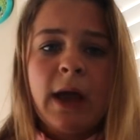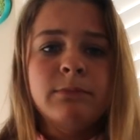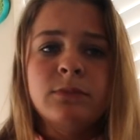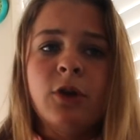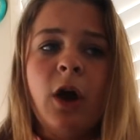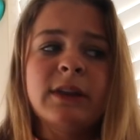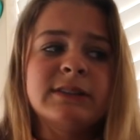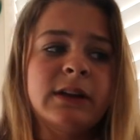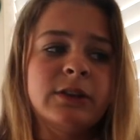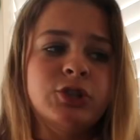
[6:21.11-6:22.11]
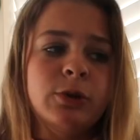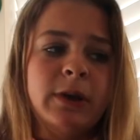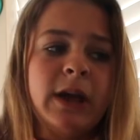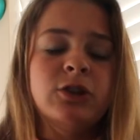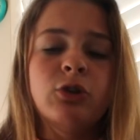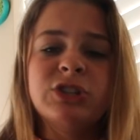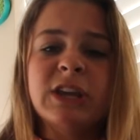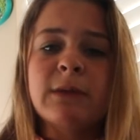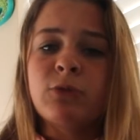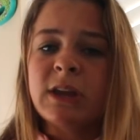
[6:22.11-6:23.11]
I'm not exactly sure, but I know
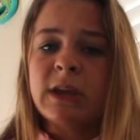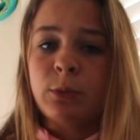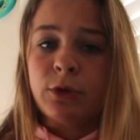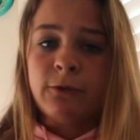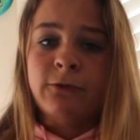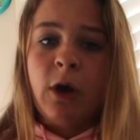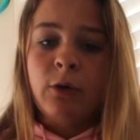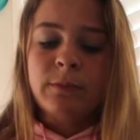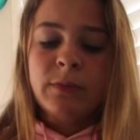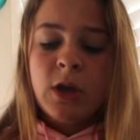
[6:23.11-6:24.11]
she came running in with her phone.